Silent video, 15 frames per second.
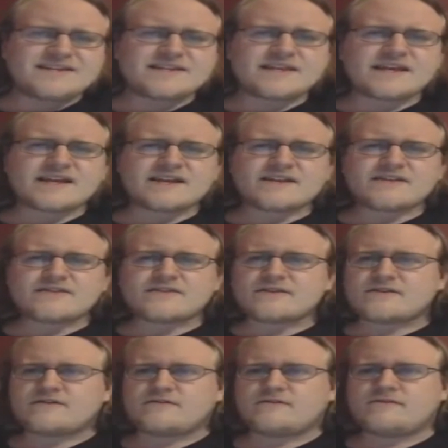is that
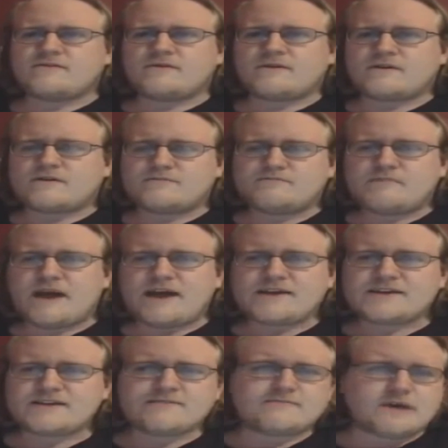there are
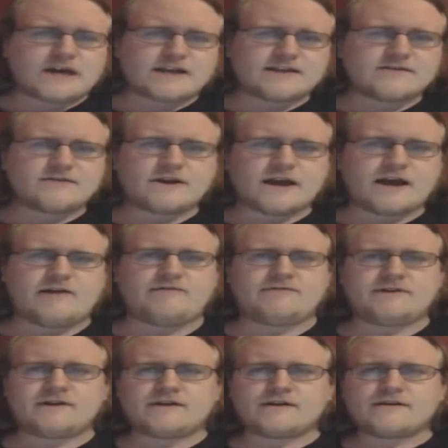actually bacteria
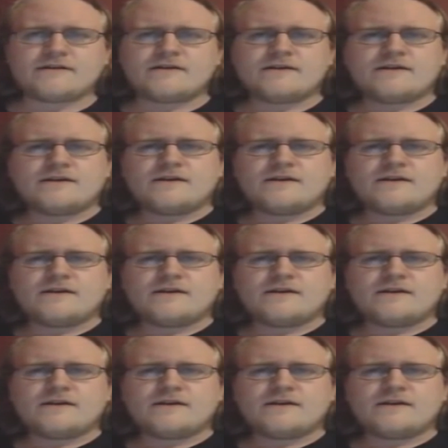out there